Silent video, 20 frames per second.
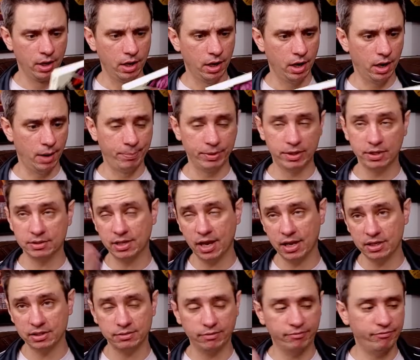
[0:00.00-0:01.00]
But this
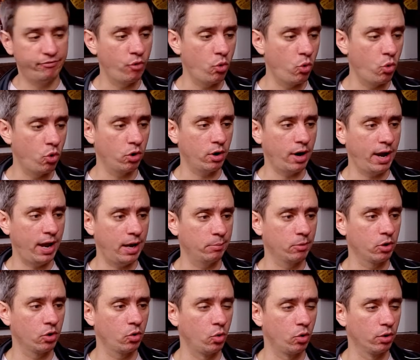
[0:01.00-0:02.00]
has 4
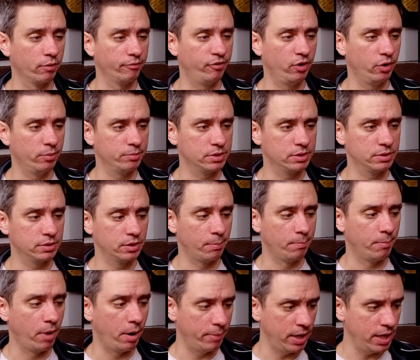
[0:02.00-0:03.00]
Hammer horror films. The
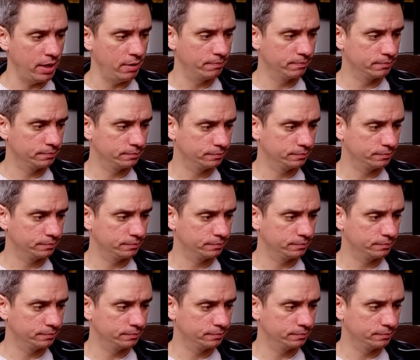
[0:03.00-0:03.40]
Mummy,